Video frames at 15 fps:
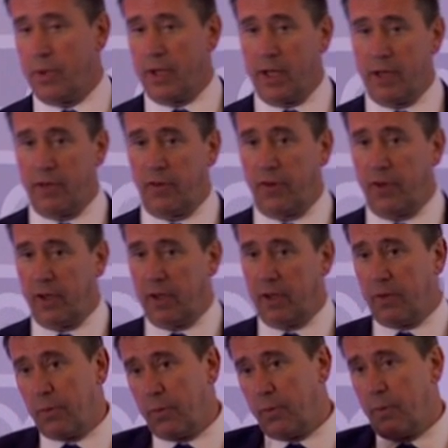that
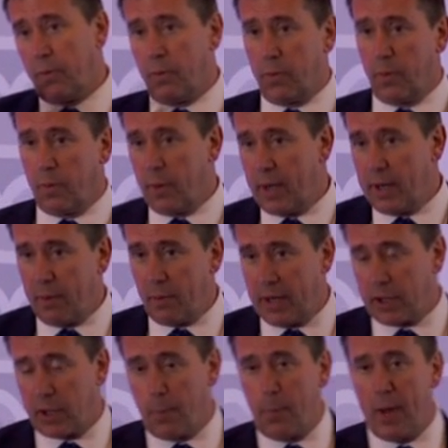when I
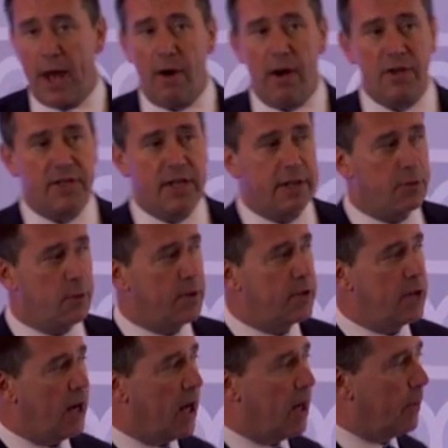compare ourselves with
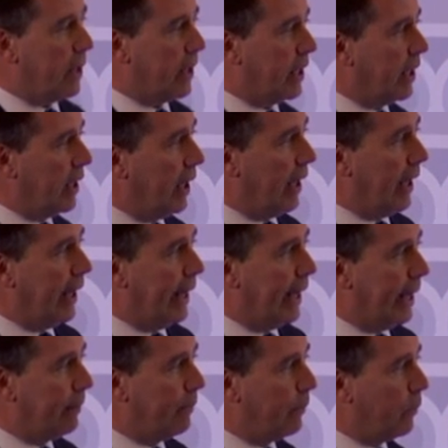Derby,
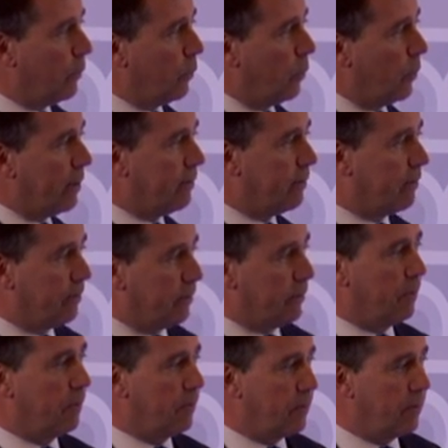we've
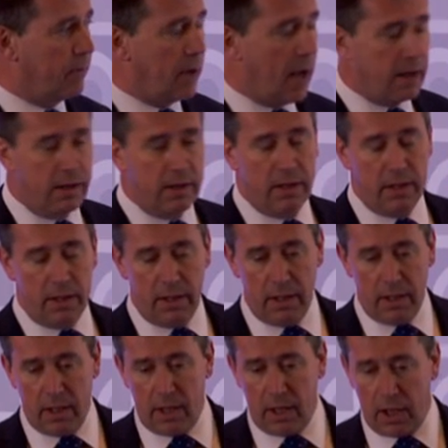done
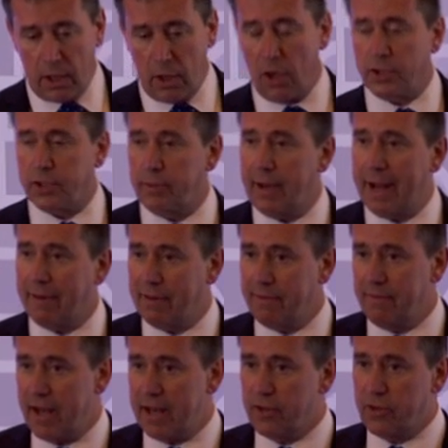a lot around
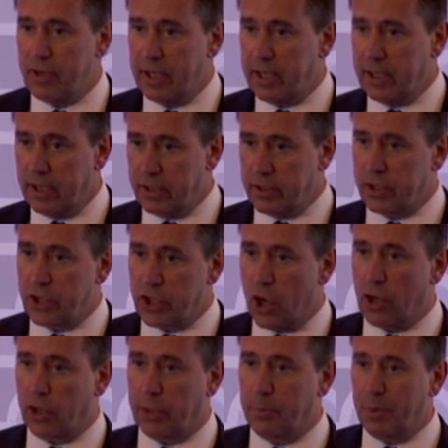inventory and
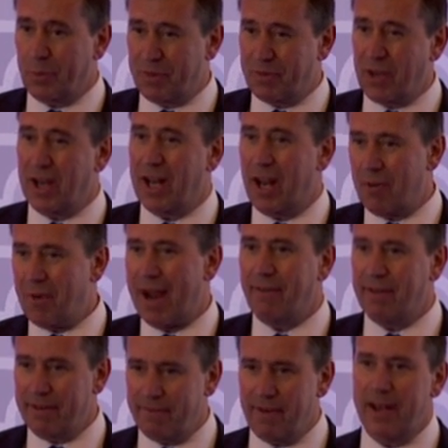stock, but we've done it
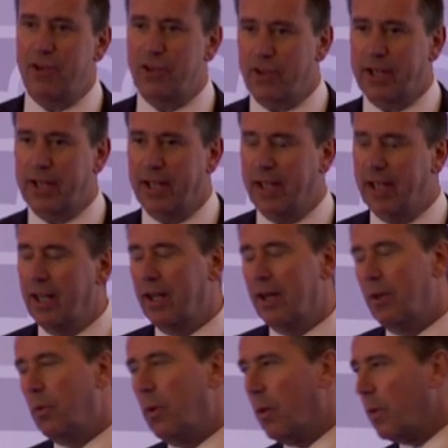around inventory.
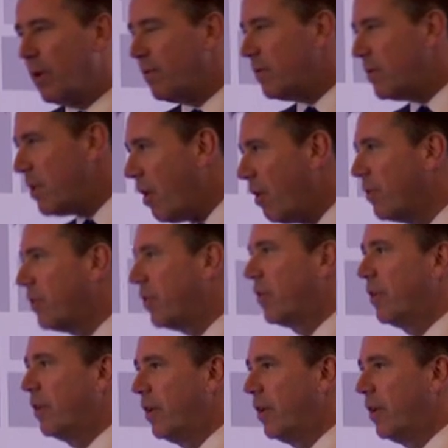What we've not